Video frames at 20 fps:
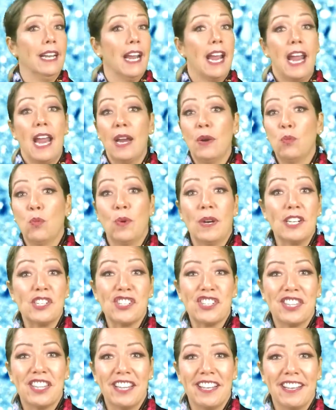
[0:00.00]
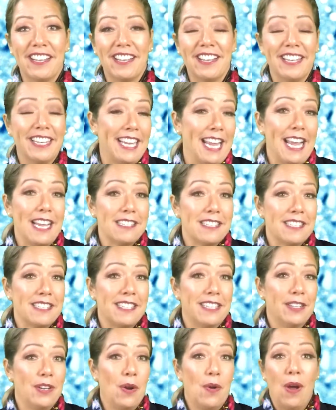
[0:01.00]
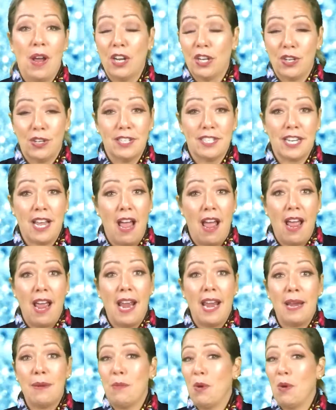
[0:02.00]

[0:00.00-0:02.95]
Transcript: and wish the guests, a good time,